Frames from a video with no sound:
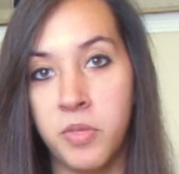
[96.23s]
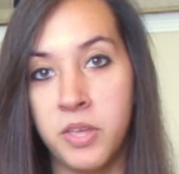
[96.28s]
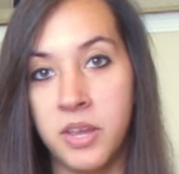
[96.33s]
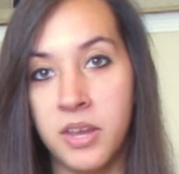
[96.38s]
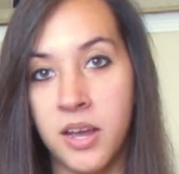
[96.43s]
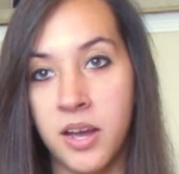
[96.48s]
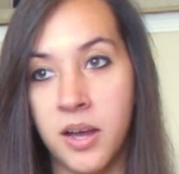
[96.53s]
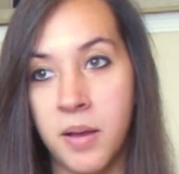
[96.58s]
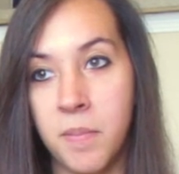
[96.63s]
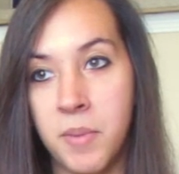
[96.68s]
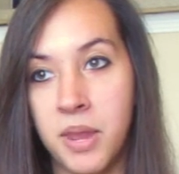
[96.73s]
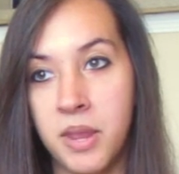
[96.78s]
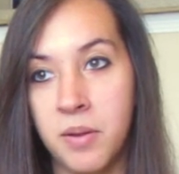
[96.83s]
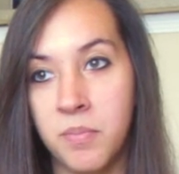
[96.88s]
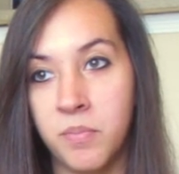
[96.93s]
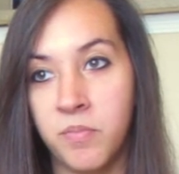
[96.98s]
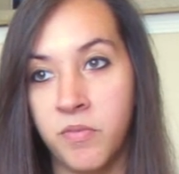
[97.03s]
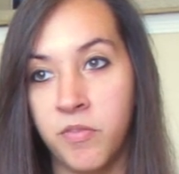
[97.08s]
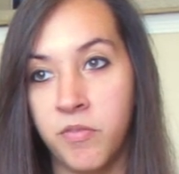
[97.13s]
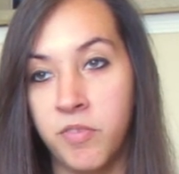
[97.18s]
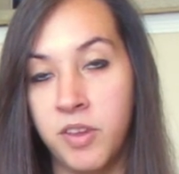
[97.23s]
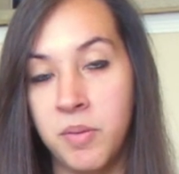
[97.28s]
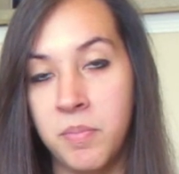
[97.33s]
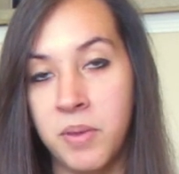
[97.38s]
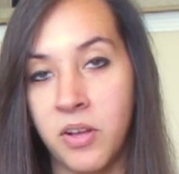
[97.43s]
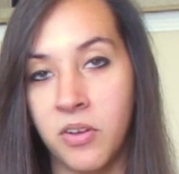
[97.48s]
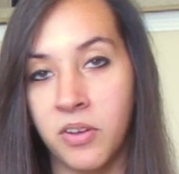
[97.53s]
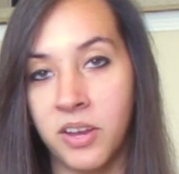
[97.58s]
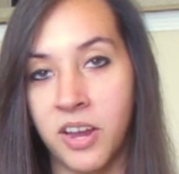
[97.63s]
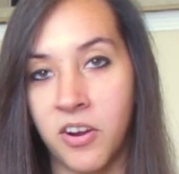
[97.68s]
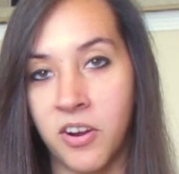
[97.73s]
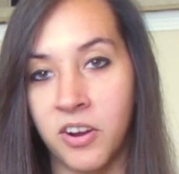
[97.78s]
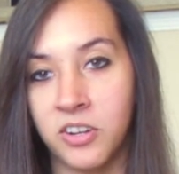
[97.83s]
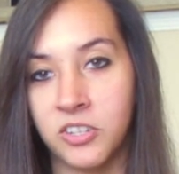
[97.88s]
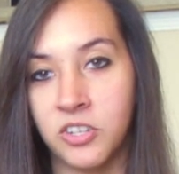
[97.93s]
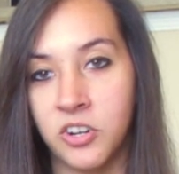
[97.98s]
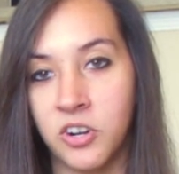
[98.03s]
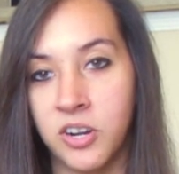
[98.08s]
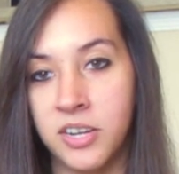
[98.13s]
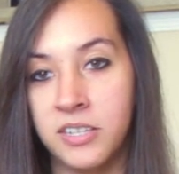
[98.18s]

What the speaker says: the main female character,